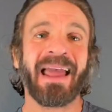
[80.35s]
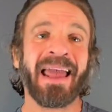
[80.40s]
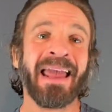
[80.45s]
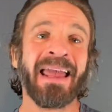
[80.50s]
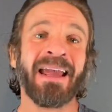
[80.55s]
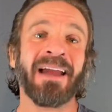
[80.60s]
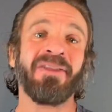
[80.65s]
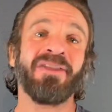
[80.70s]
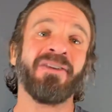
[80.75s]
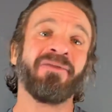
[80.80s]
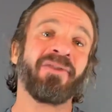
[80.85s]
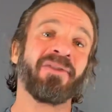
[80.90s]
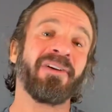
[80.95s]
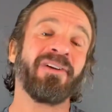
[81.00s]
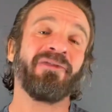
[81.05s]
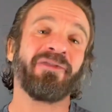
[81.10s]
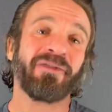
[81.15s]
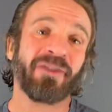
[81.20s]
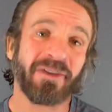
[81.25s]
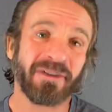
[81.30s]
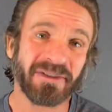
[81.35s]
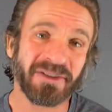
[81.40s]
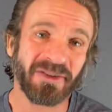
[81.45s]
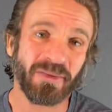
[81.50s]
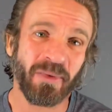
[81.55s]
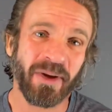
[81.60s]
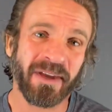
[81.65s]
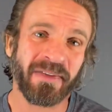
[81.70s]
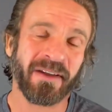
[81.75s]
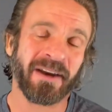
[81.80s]
And the very first
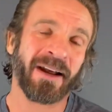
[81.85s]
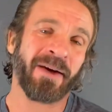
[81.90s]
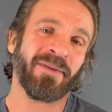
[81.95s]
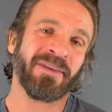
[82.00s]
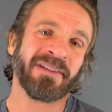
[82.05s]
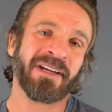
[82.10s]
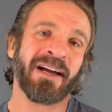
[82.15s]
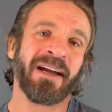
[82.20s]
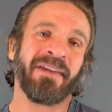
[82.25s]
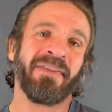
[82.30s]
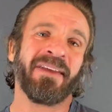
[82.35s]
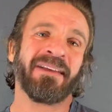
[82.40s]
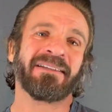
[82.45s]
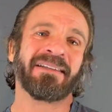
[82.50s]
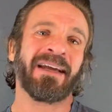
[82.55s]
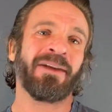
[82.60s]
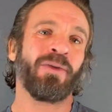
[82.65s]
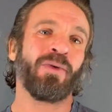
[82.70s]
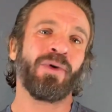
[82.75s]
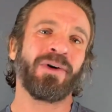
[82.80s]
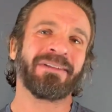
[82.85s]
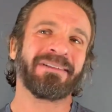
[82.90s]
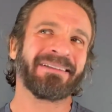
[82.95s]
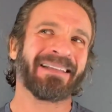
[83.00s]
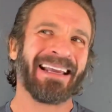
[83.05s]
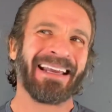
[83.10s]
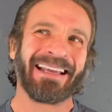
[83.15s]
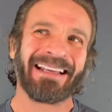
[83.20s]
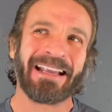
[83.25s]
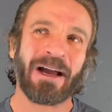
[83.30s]
week that I was on this, I lost
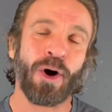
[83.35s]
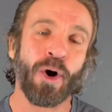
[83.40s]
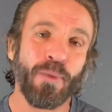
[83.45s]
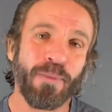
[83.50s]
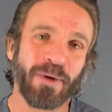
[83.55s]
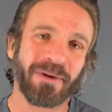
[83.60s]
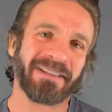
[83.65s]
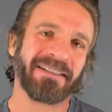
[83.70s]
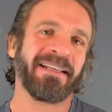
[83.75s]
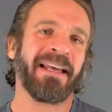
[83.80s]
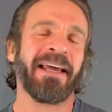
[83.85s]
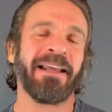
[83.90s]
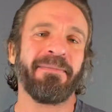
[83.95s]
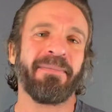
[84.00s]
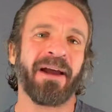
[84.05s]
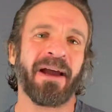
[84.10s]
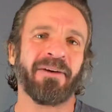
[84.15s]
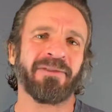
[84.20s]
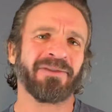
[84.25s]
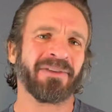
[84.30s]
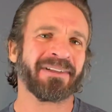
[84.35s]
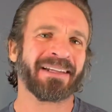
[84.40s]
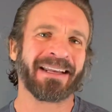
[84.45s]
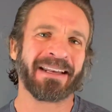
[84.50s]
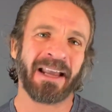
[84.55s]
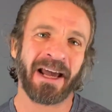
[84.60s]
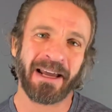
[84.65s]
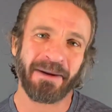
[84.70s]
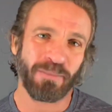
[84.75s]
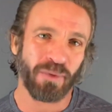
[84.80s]
like almost 10 pounds. It was like
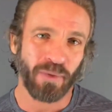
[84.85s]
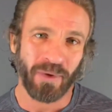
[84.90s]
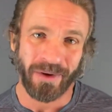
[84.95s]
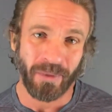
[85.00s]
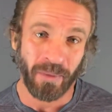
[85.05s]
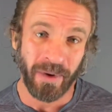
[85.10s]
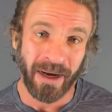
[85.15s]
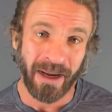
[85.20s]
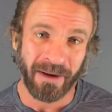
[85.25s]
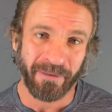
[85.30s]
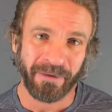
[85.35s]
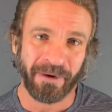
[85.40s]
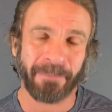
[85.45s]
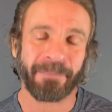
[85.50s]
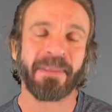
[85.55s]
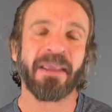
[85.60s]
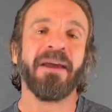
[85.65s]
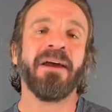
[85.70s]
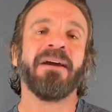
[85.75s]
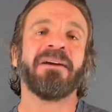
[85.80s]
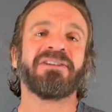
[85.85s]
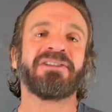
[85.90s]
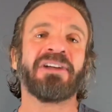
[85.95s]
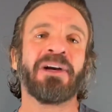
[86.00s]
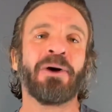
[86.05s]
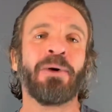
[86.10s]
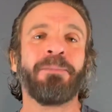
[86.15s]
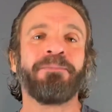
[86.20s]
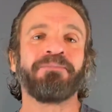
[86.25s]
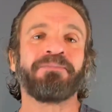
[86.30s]
9 point whatever.
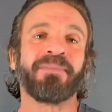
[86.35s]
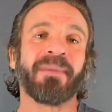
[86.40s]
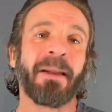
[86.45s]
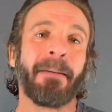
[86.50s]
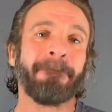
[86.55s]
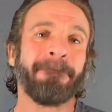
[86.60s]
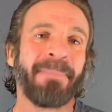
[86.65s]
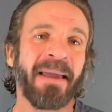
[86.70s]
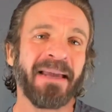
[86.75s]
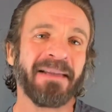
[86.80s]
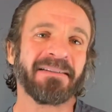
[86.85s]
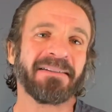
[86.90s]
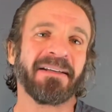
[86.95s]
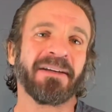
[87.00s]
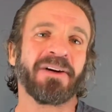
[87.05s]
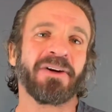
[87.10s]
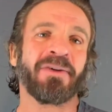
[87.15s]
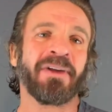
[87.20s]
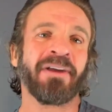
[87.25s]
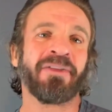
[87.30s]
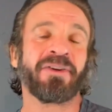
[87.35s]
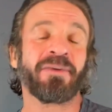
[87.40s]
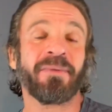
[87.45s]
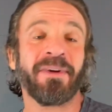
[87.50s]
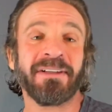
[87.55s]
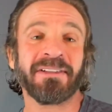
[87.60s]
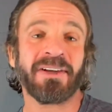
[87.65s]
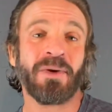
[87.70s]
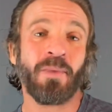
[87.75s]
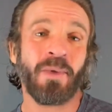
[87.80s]
So basically, the
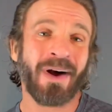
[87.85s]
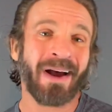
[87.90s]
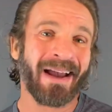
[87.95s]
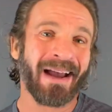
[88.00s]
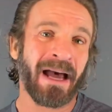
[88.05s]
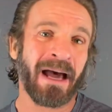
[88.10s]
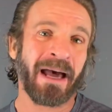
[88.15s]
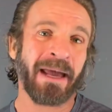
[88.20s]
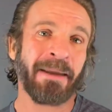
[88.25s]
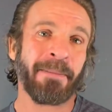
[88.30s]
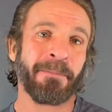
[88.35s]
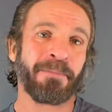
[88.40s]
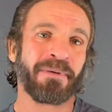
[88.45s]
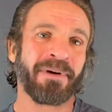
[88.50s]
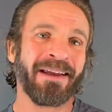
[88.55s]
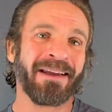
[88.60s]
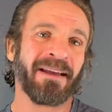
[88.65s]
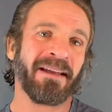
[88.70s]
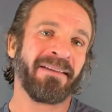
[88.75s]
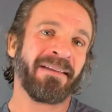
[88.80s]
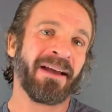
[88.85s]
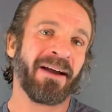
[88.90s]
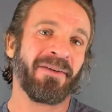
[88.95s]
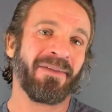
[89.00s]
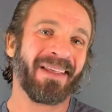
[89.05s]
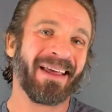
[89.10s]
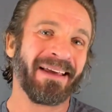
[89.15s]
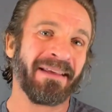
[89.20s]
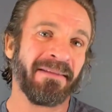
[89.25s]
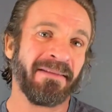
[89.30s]
reason why I break it
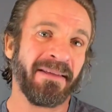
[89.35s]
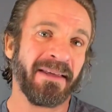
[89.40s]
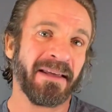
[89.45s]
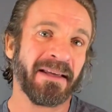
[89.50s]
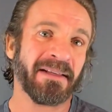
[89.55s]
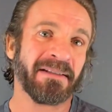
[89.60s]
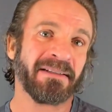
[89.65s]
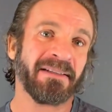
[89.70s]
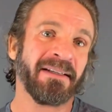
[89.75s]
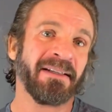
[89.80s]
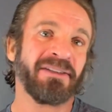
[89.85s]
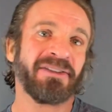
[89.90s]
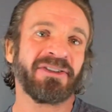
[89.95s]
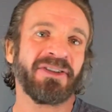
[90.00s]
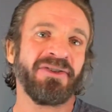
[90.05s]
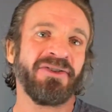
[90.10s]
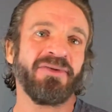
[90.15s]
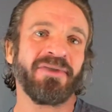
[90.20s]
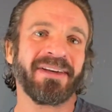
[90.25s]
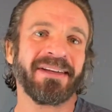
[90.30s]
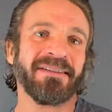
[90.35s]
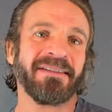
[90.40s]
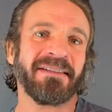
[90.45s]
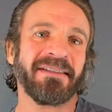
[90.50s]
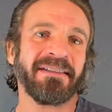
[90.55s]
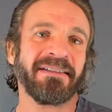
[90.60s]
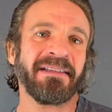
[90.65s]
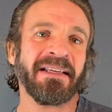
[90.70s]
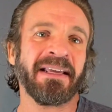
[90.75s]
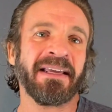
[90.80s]
down like this is so you can
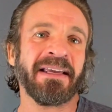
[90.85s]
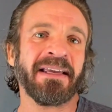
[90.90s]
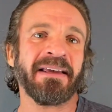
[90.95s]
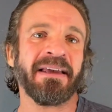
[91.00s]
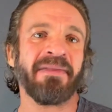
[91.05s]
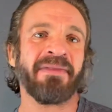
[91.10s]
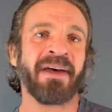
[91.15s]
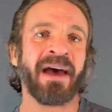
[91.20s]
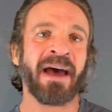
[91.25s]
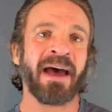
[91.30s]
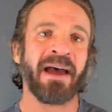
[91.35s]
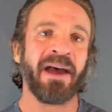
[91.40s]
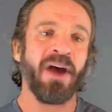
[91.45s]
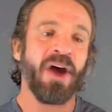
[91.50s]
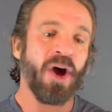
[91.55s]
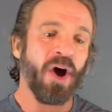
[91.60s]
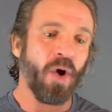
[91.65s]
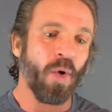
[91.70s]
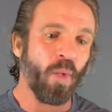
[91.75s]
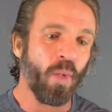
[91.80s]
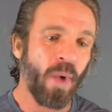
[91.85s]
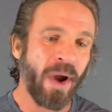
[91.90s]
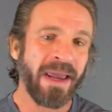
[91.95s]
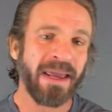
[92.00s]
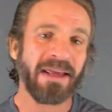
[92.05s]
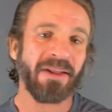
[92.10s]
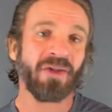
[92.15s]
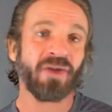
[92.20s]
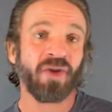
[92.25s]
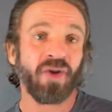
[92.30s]
see that
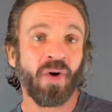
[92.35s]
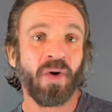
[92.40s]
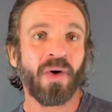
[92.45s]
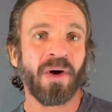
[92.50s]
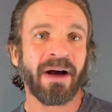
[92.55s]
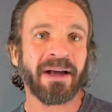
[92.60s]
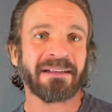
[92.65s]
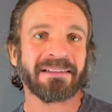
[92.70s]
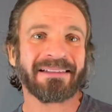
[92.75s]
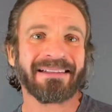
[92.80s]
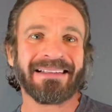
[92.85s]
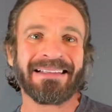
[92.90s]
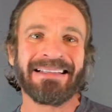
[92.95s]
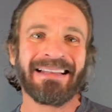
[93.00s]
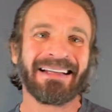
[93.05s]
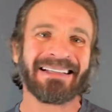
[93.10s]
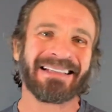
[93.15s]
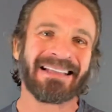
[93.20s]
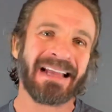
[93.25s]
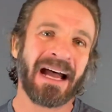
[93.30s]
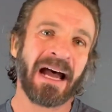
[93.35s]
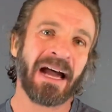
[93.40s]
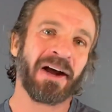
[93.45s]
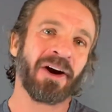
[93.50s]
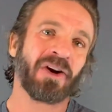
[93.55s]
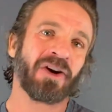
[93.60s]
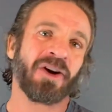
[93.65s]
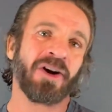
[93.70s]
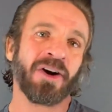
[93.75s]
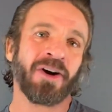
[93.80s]
weight loss does not
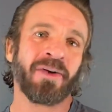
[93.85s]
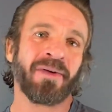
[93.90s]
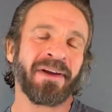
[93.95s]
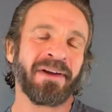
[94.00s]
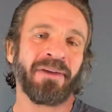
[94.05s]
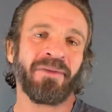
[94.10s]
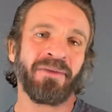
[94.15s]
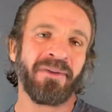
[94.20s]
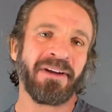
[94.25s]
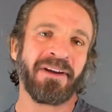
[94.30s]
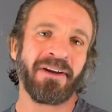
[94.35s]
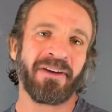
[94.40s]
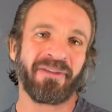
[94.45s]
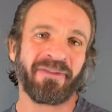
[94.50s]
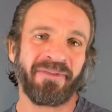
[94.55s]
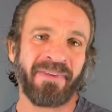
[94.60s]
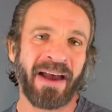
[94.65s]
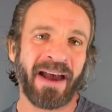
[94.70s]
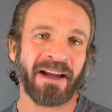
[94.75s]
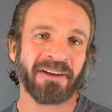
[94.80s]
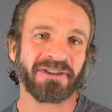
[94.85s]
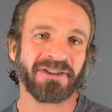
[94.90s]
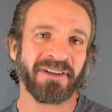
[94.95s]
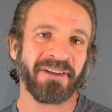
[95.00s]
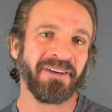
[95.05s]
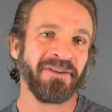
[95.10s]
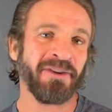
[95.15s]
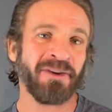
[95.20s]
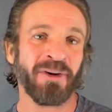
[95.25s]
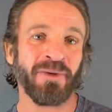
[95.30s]
occur in a linear
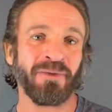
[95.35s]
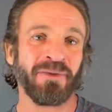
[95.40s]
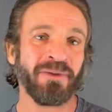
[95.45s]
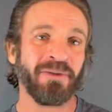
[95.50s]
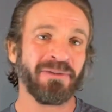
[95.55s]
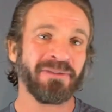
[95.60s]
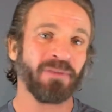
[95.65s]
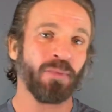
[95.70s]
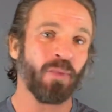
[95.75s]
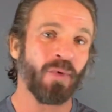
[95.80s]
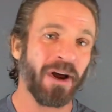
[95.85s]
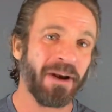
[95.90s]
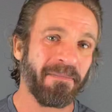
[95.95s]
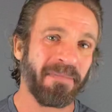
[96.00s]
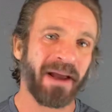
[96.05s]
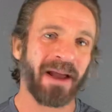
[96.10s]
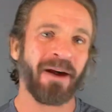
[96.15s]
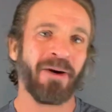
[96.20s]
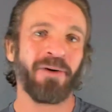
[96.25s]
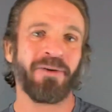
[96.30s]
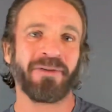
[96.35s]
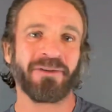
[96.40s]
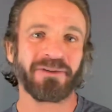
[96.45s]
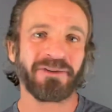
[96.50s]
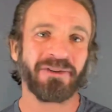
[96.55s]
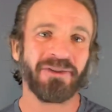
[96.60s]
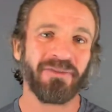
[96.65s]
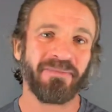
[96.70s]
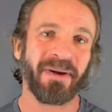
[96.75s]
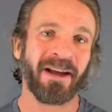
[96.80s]
fashion. You don't lose 1 pound or
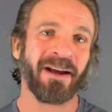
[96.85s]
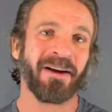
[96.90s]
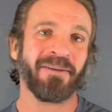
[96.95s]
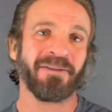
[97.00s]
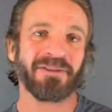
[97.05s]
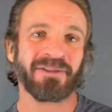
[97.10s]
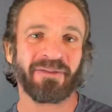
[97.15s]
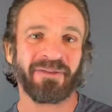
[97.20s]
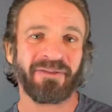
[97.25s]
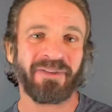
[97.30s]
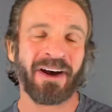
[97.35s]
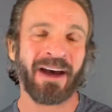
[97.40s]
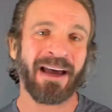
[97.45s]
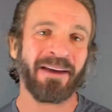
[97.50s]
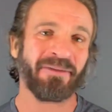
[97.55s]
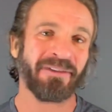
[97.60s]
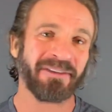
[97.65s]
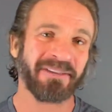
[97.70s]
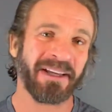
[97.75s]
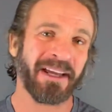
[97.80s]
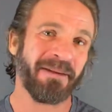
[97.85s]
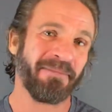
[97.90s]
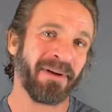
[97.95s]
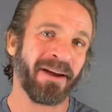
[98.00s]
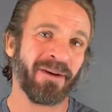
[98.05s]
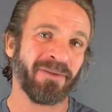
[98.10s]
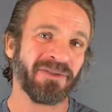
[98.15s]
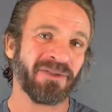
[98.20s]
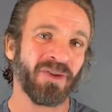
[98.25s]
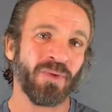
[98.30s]
2 pounds or 5 or 10
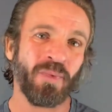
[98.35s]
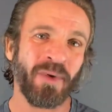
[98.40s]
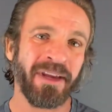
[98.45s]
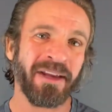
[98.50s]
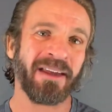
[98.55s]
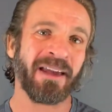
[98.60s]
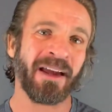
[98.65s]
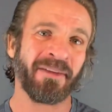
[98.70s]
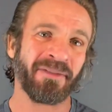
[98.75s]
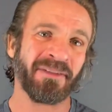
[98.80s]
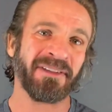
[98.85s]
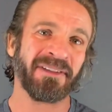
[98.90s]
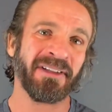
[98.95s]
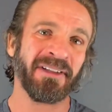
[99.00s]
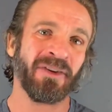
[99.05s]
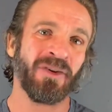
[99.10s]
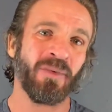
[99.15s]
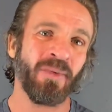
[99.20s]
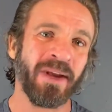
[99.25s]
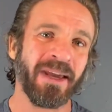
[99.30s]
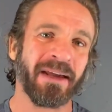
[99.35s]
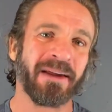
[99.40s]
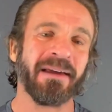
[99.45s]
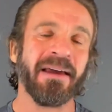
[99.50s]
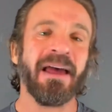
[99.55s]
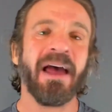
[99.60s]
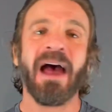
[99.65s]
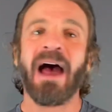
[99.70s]
pounds a week every single week.